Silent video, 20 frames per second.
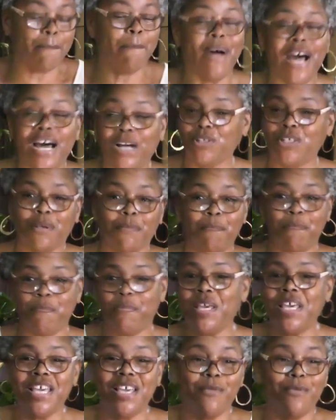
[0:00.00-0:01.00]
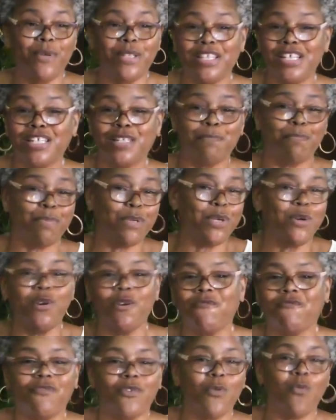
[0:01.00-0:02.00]
about to be with this
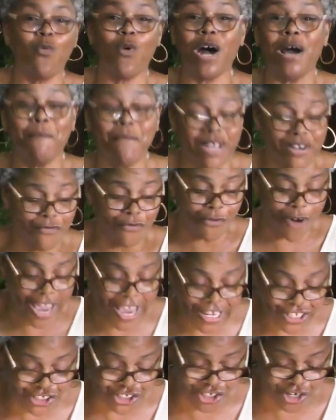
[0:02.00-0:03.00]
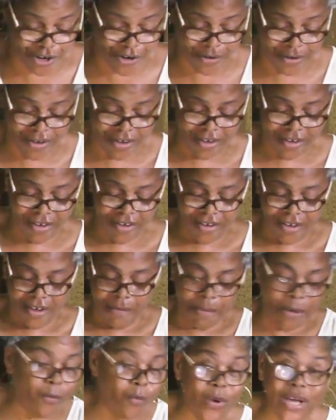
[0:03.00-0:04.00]
beautiful woman, Rachel.
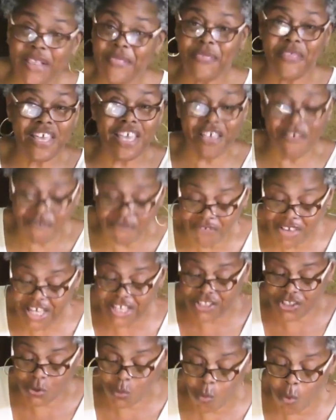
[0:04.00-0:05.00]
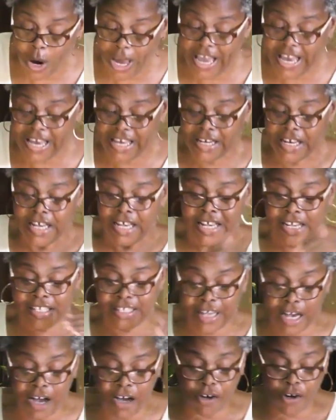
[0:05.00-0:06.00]
But when the events wane,
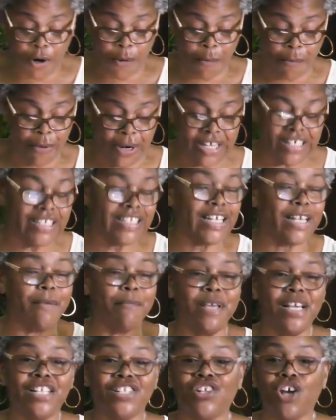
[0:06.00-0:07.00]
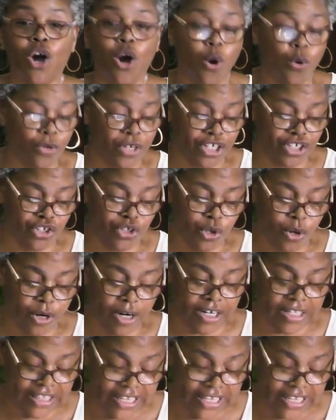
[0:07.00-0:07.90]
his uncle brings him his oldest daughter,